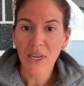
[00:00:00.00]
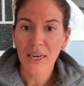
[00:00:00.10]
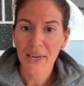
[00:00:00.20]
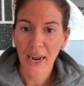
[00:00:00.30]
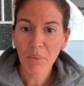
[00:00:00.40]

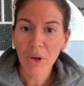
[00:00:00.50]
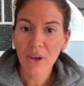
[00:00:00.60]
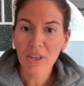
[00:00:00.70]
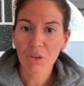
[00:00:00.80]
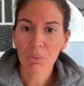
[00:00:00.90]
Now I'm
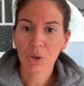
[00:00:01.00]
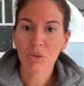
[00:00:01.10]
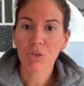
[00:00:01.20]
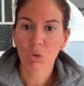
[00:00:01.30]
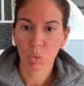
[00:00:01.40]
going to move
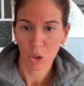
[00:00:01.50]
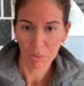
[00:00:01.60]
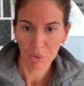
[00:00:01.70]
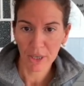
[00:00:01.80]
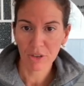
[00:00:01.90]
to
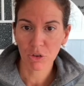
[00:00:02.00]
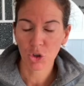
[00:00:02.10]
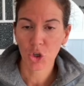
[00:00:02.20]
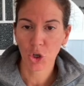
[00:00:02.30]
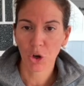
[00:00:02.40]
WordPress to show